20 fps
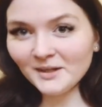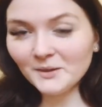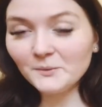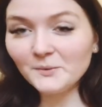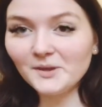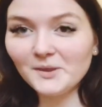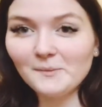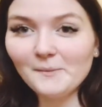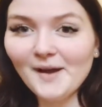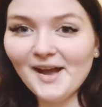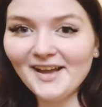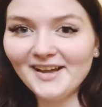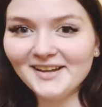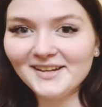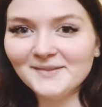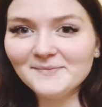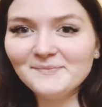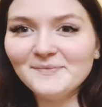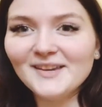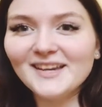with
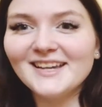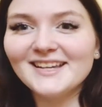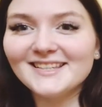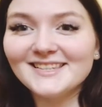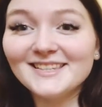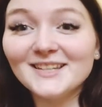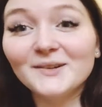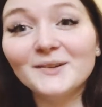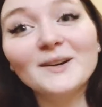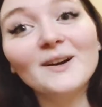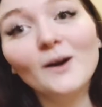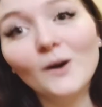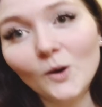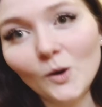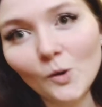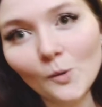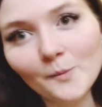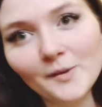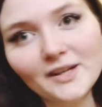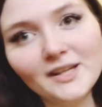Maya because they were
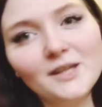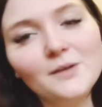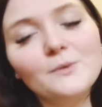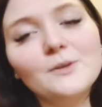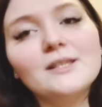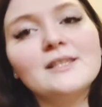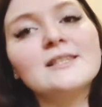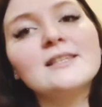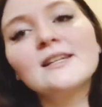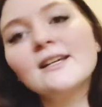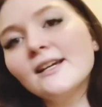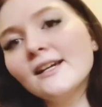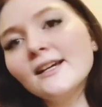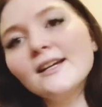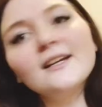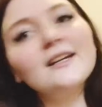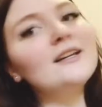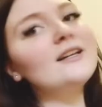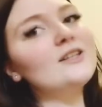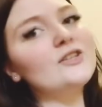home, and he was
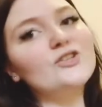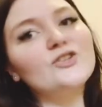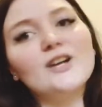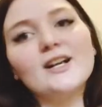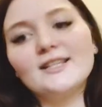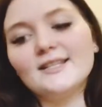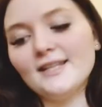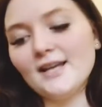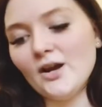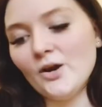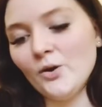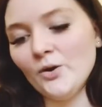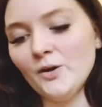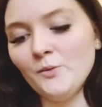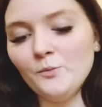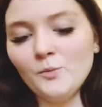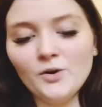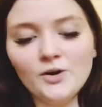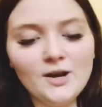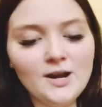stressed out
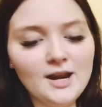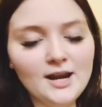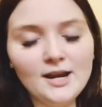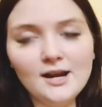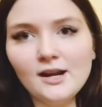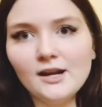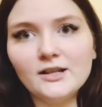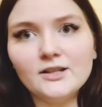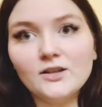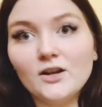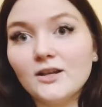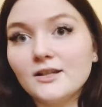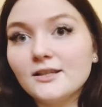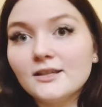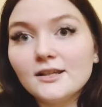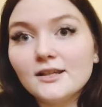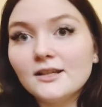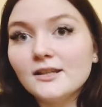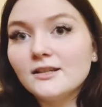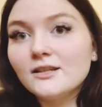and worried and
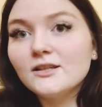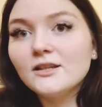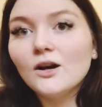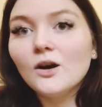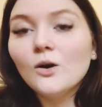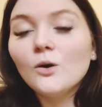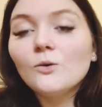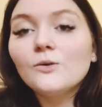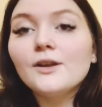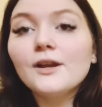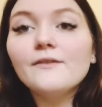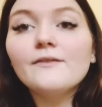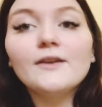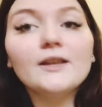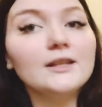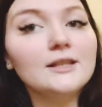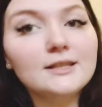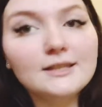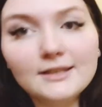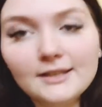exhausted, so they
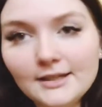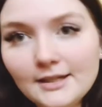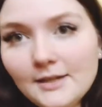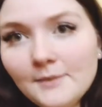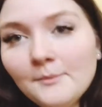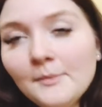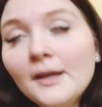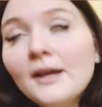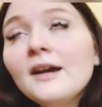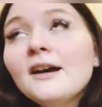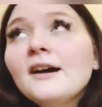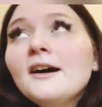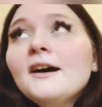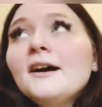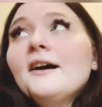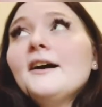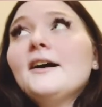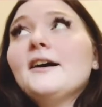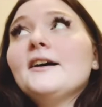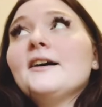fell asleep.
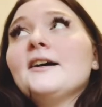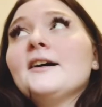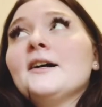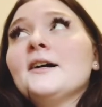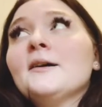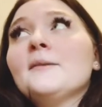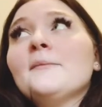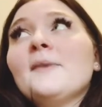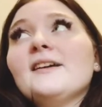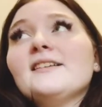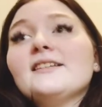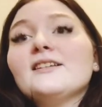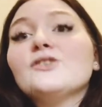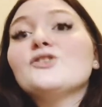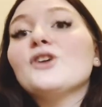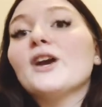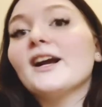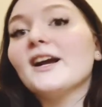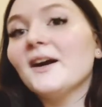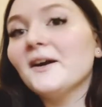I did
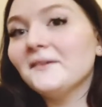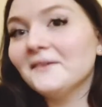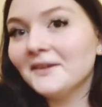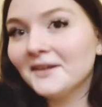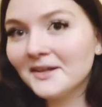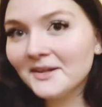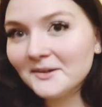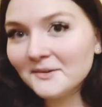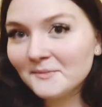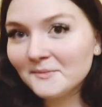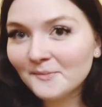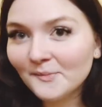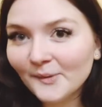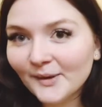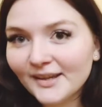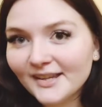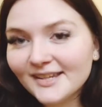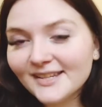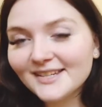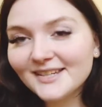try calling him,
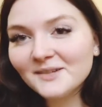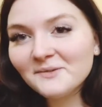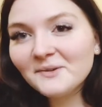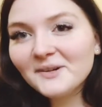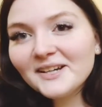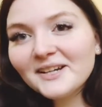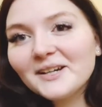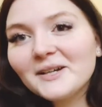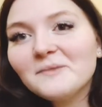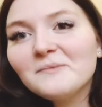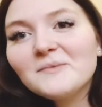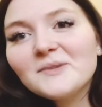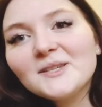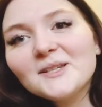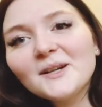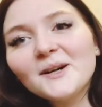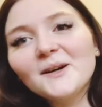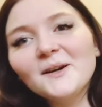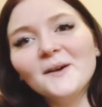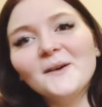but he didn't wake up.
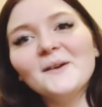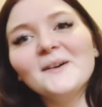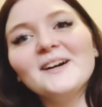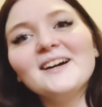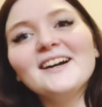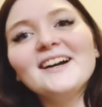So